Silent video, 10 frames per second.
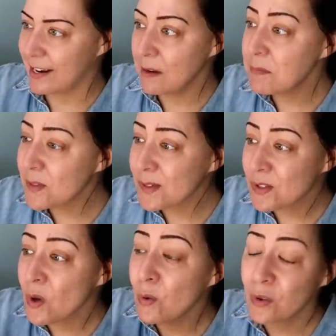and I'm
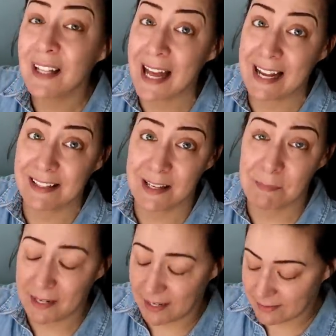so glad
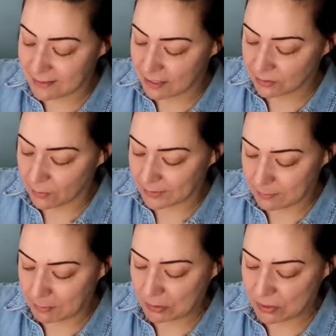somebody's going
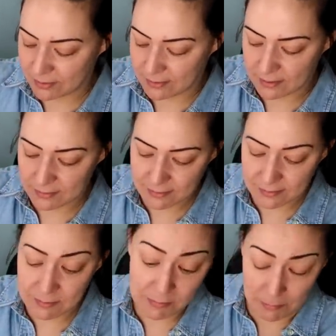to purchase this.
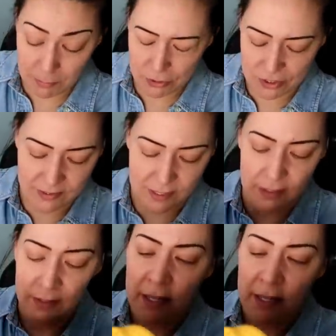Somebody purchased it.